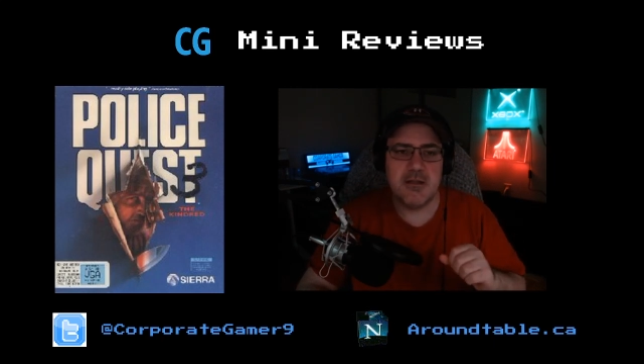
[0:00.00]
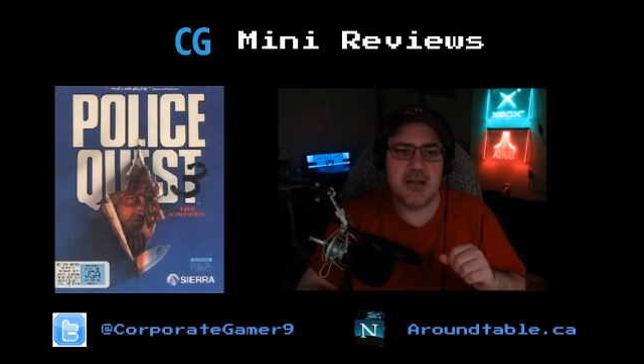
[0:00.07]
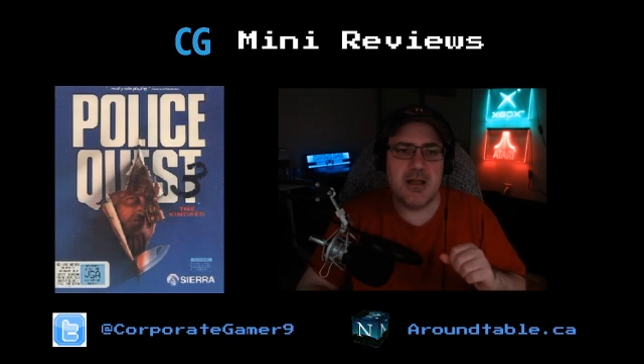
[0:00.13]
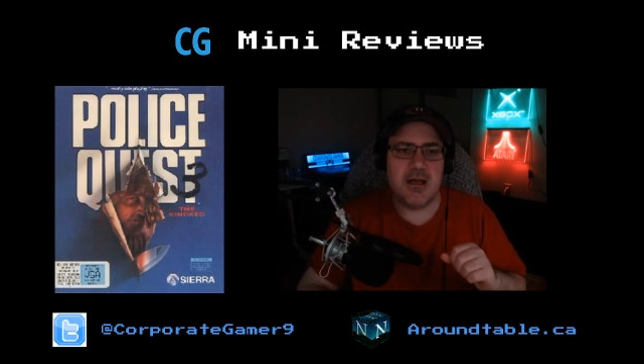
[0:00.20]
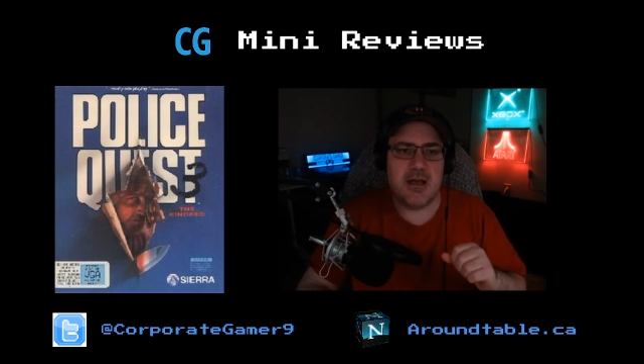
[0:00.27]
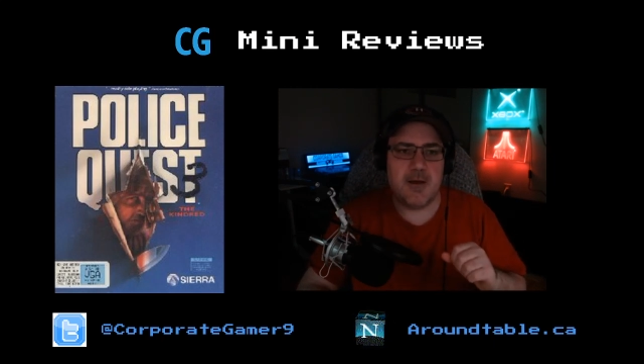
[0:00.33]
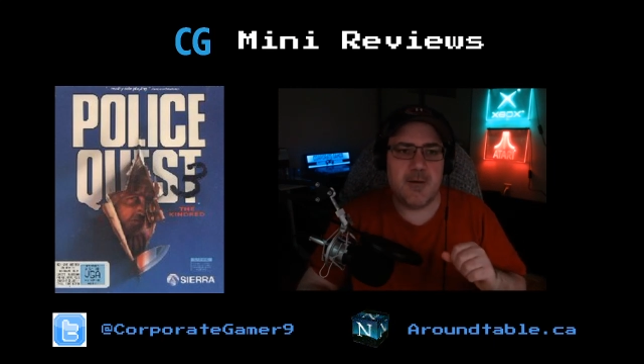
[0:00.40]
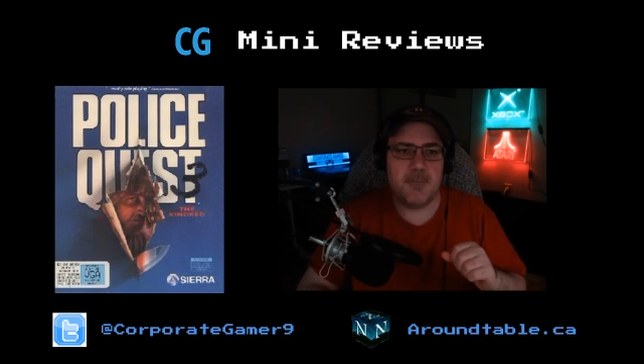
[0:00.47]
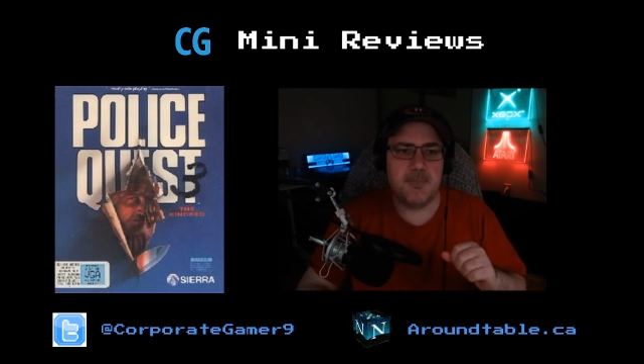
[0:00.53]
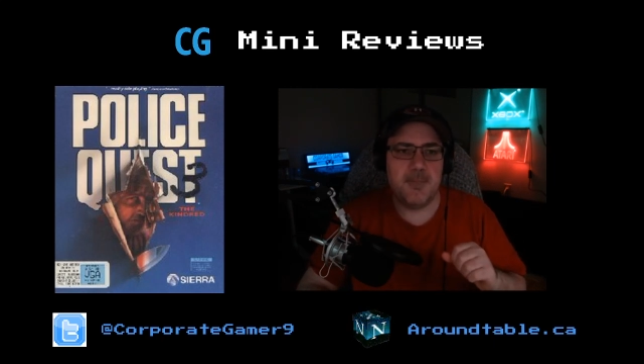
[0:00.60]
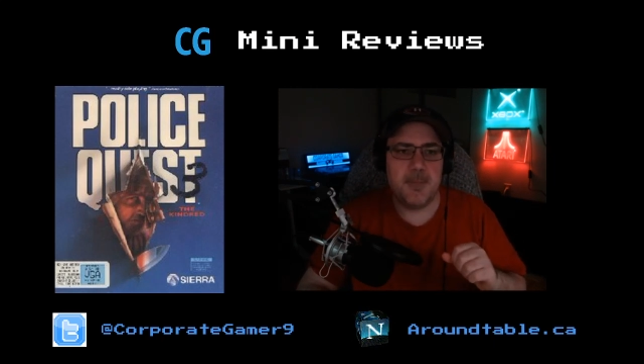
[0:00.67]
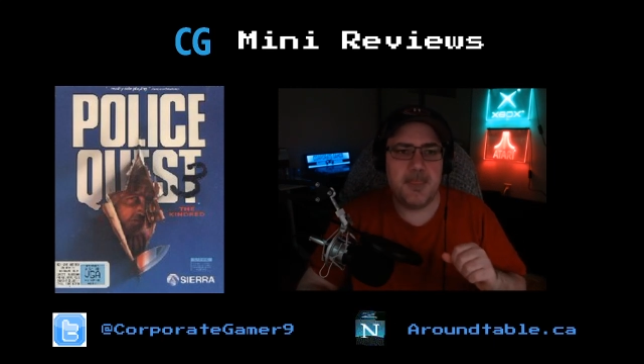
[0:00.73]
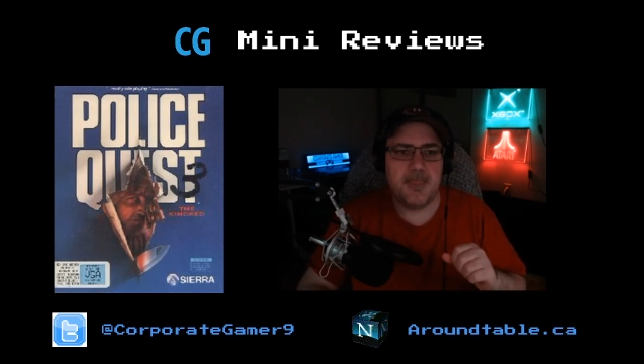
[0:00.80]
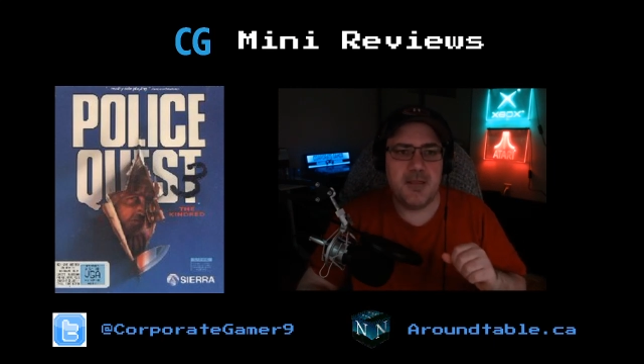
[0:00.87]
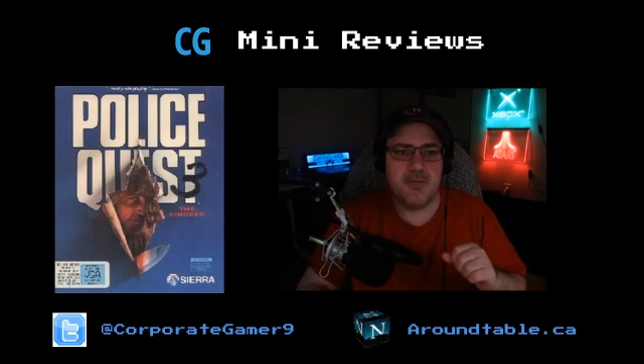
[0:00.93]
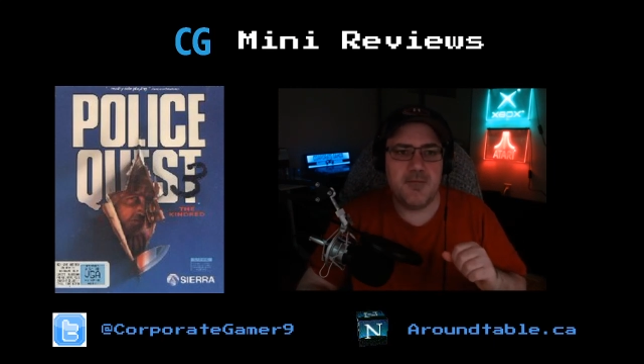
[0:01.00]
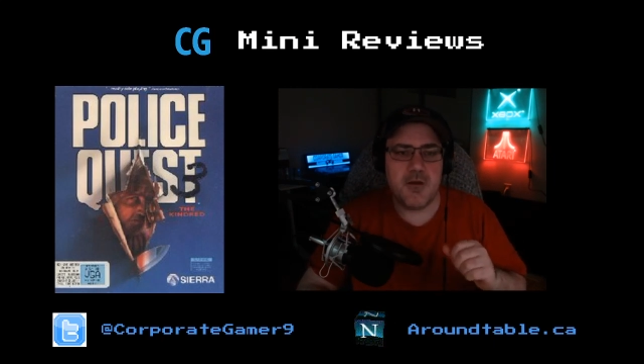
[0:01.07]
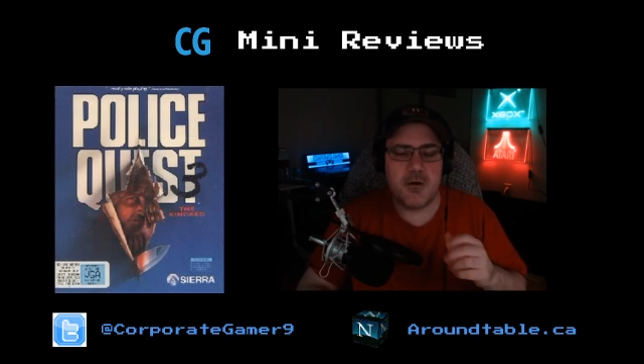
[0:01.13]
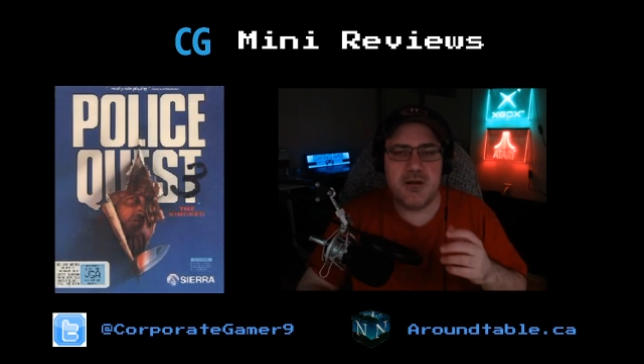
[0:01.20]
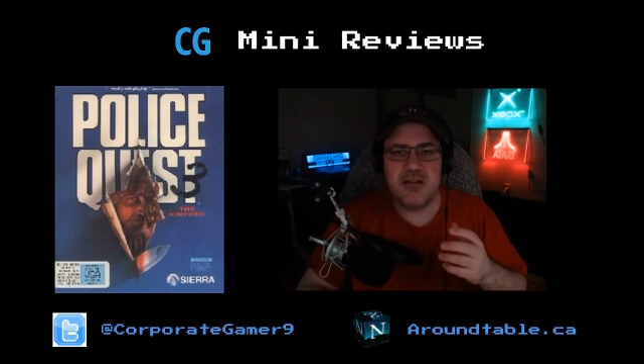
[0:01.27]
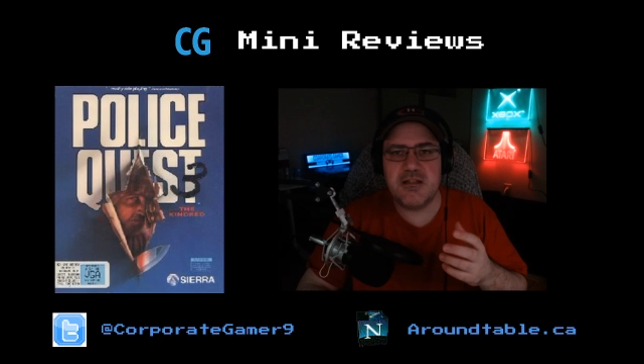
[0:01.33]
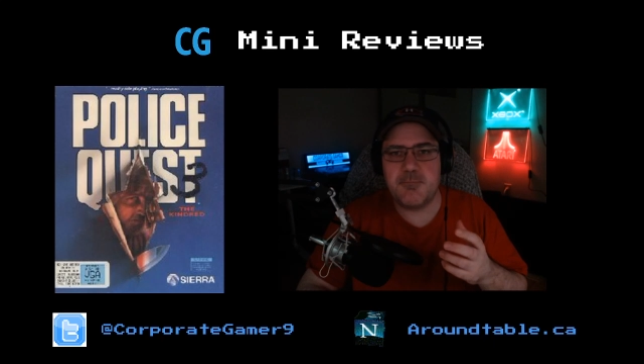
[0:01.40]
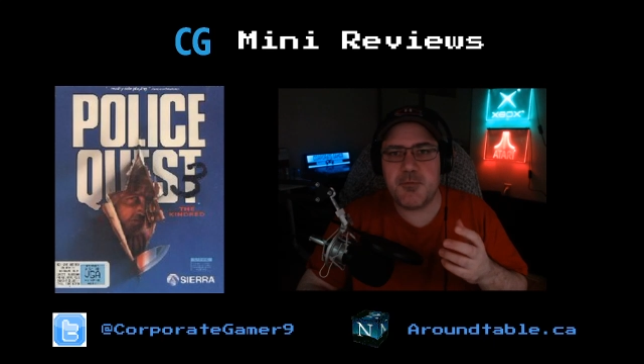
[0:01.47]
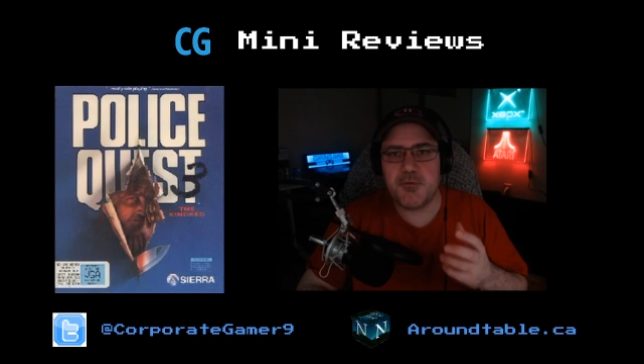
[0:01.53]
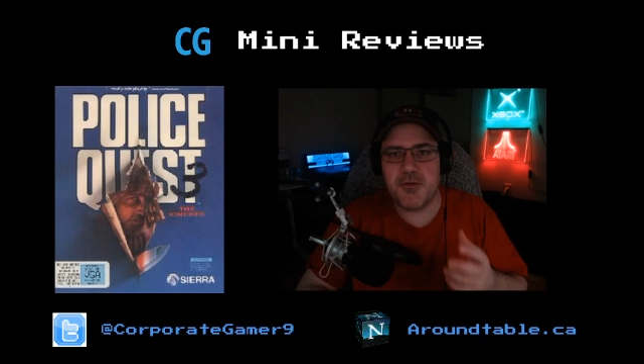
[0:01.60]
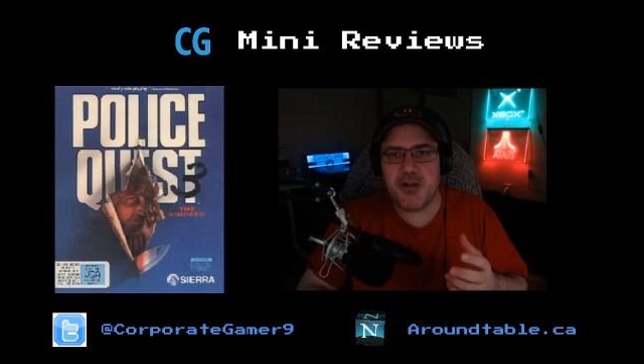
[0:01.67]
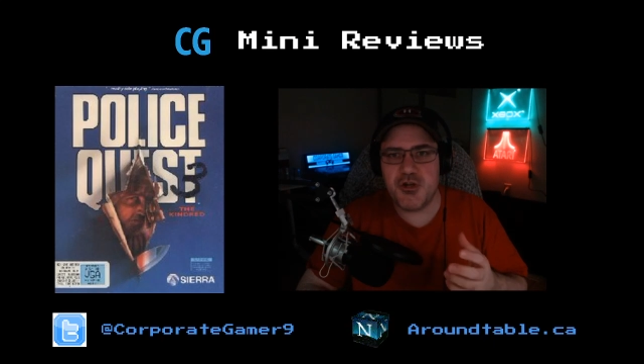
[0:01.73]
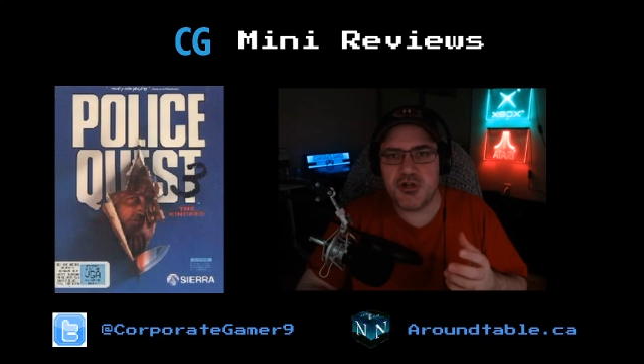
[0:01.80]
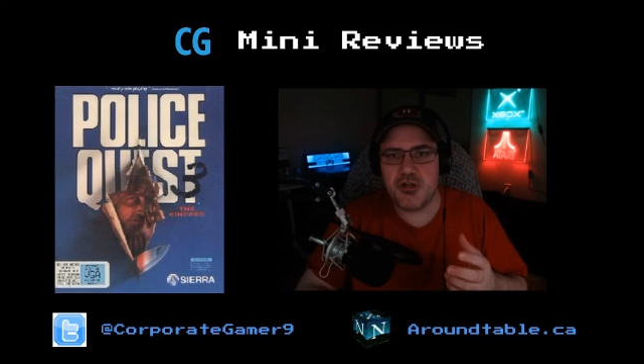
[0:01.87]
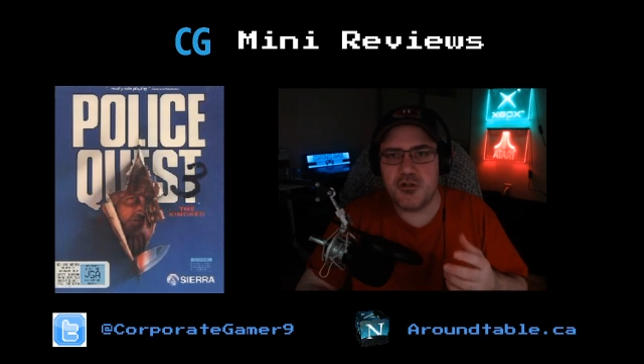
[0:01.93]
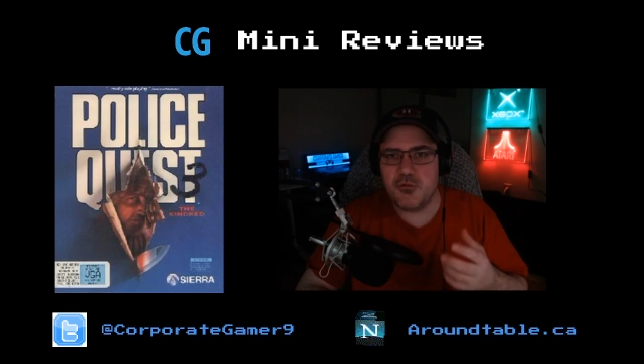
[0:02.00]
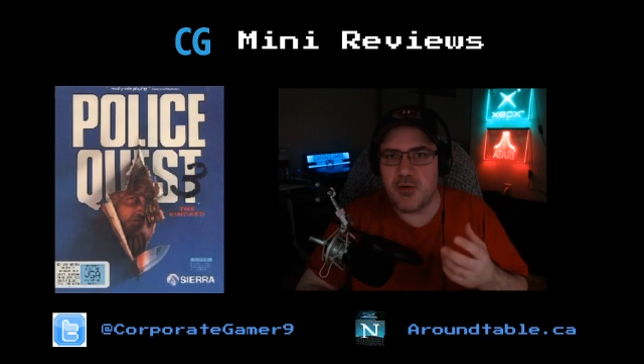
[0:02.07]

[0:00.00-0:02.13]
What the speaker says: Um, their inspiration